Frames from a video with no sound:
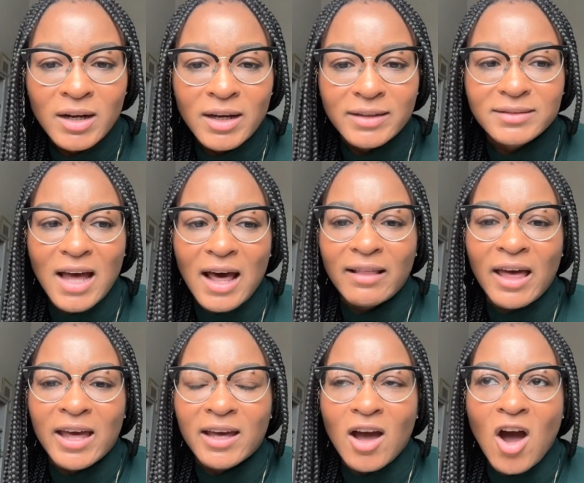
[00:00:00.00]
It's not
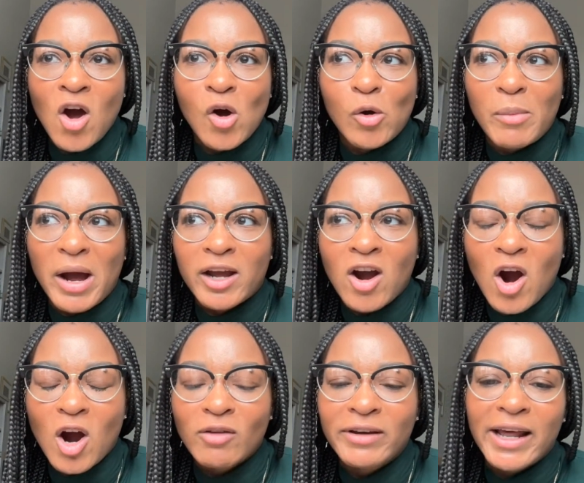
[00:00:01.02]
like, oh, my
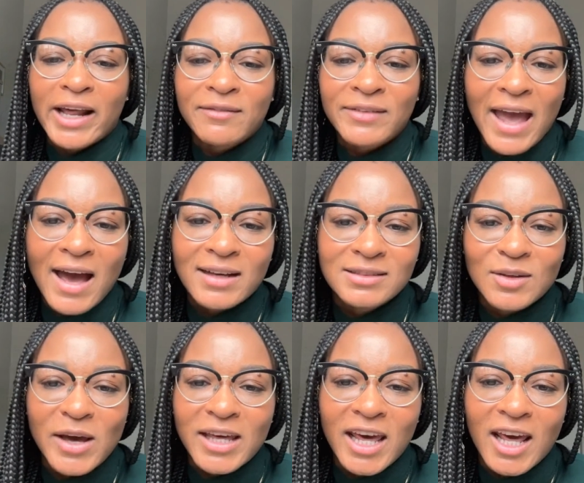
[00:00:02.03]
car ran out of gas, so
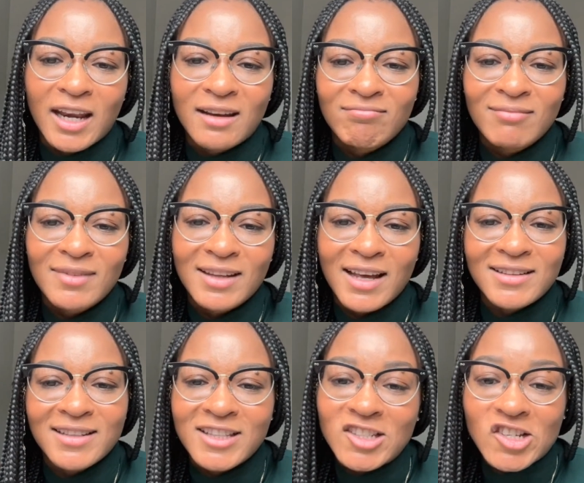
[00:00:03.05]
I can't get
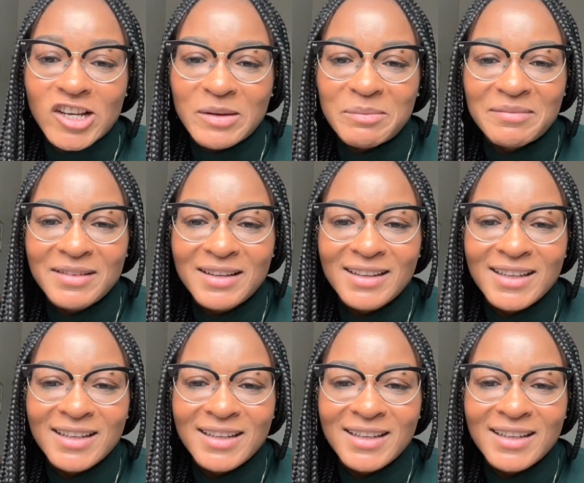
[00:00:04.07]
to the gym.